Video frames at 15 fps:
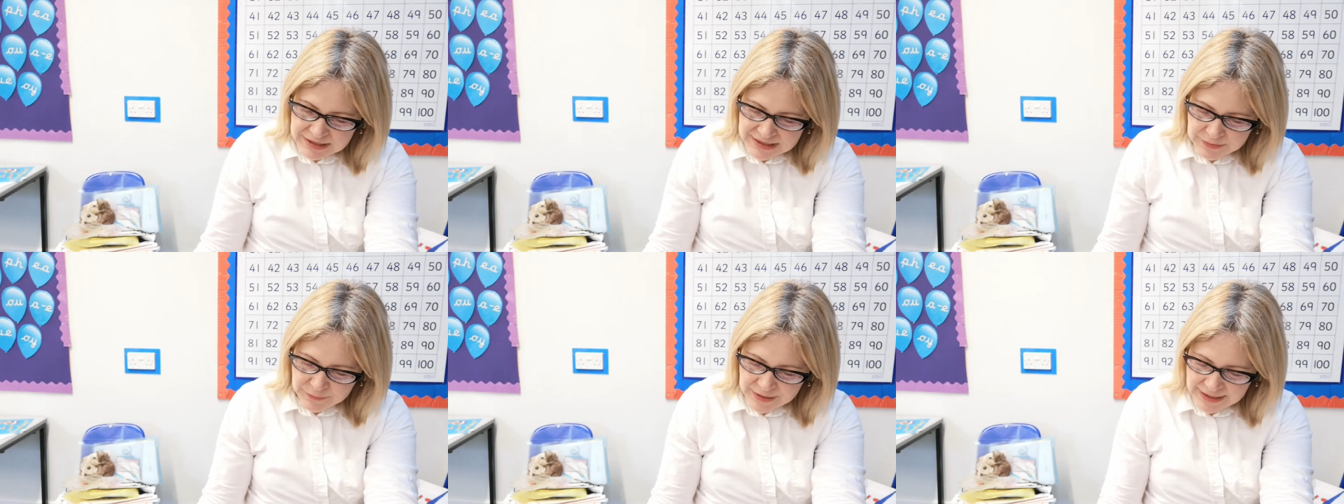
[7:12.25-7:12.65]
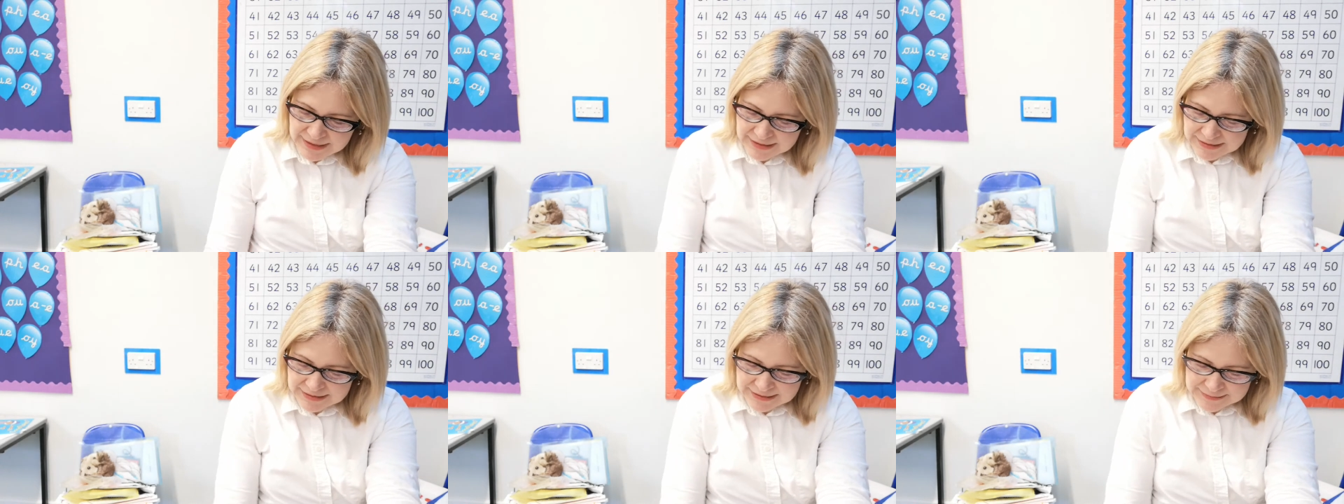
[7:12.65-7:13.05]
didn't we?
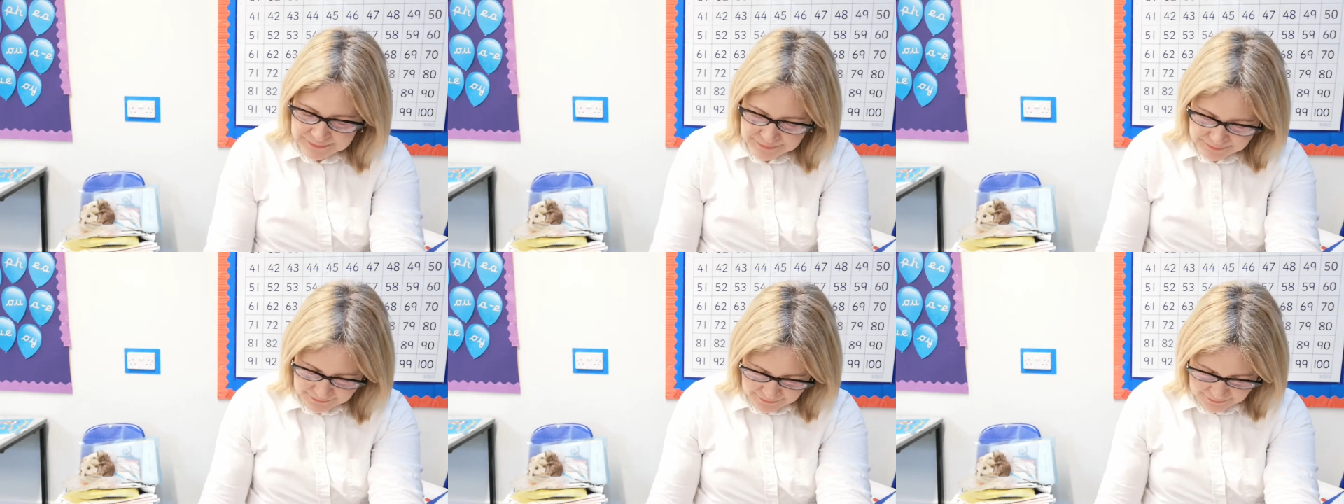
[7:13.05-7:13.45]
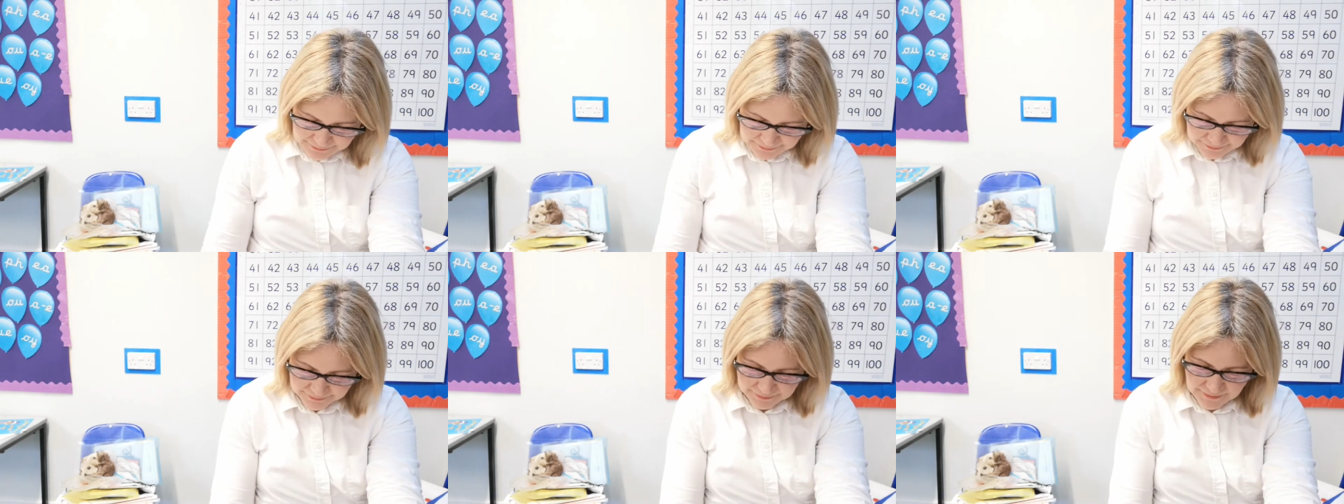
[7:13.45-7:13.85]

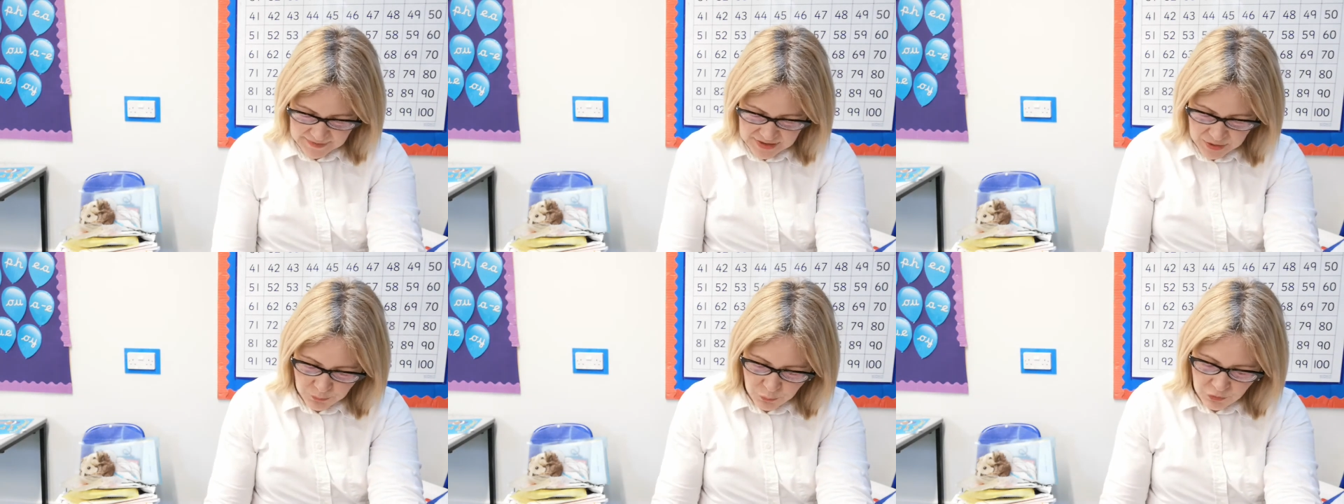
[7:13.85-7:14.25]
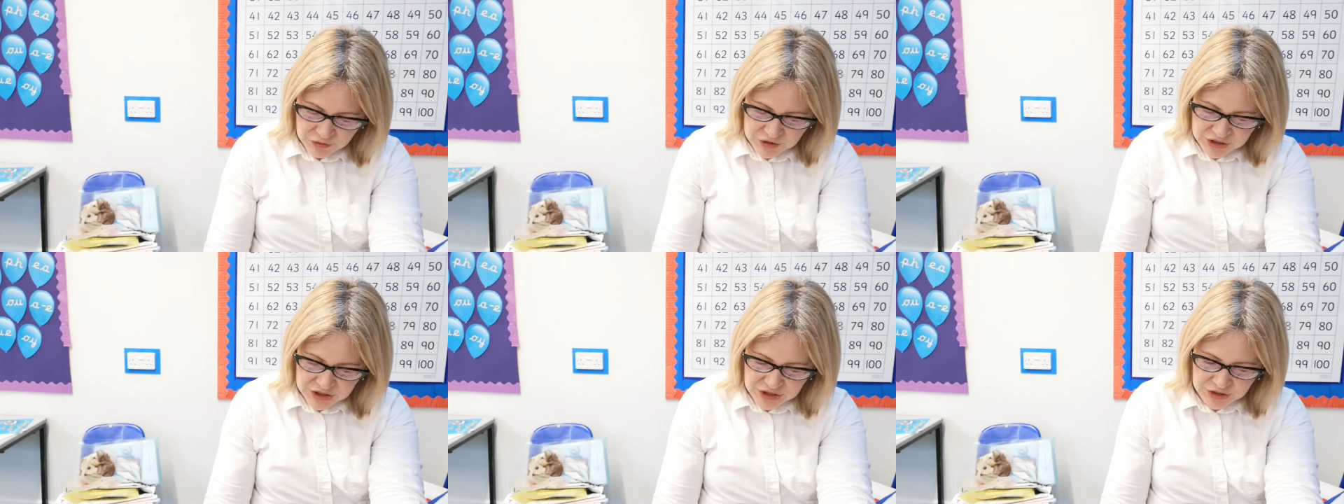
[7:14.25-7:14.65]
So
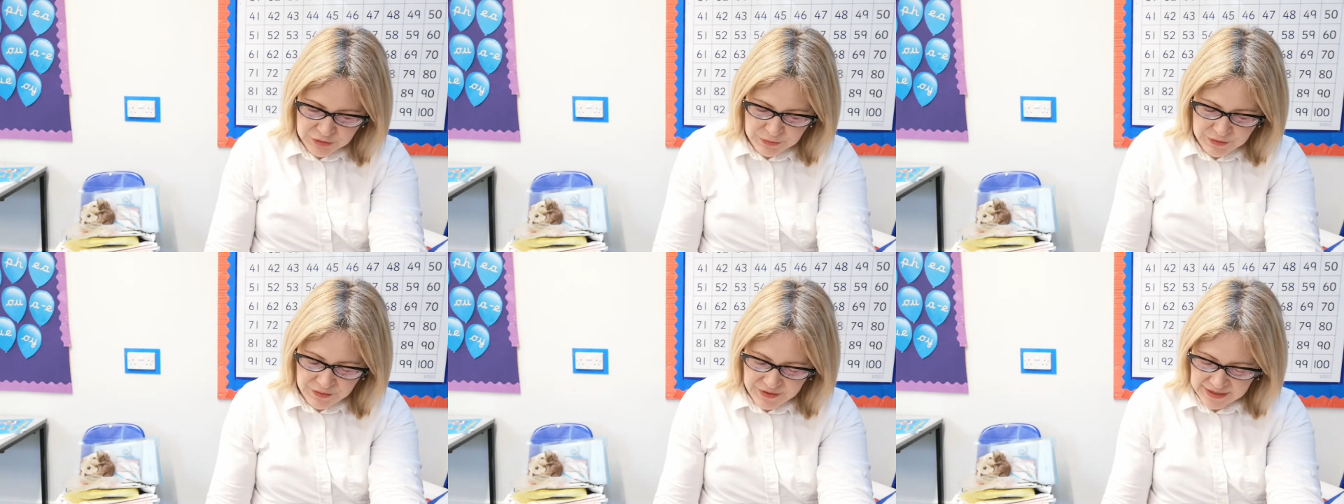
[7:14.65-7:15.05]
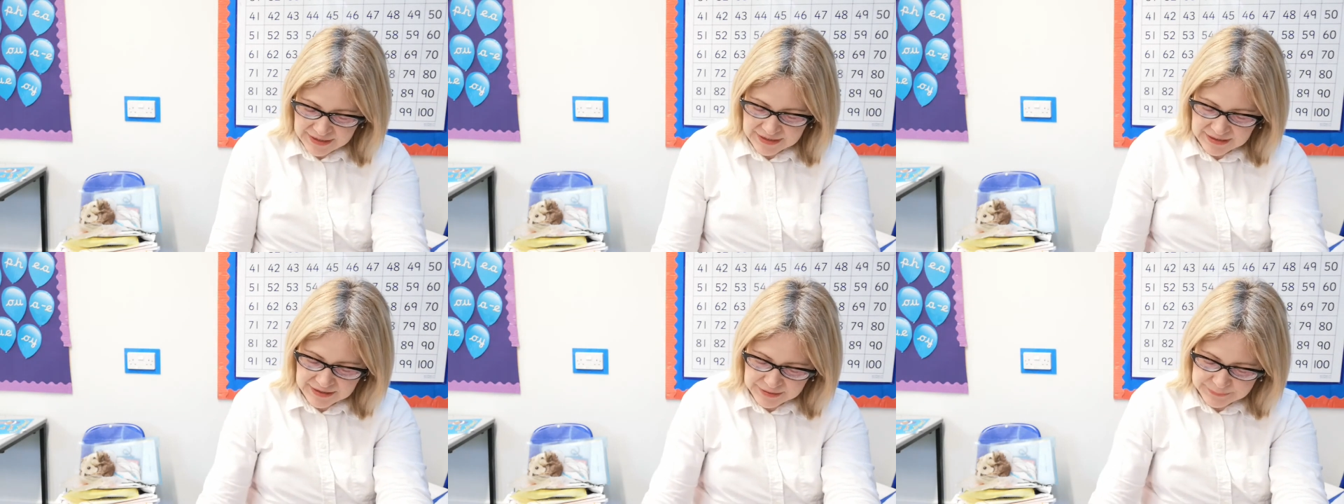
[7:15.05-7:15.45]
what do you
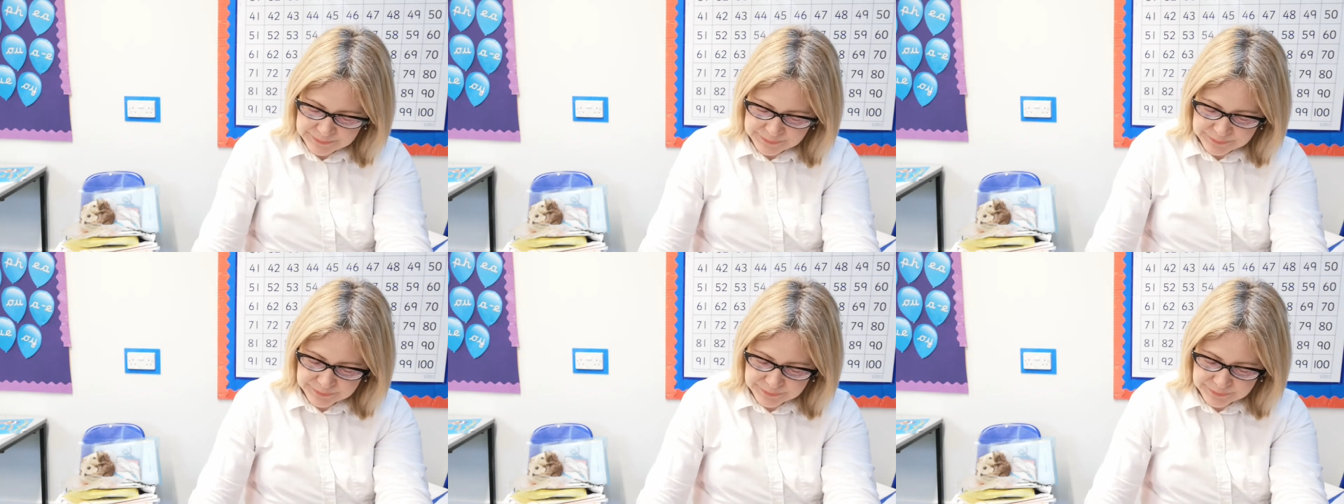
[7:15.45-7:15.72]
think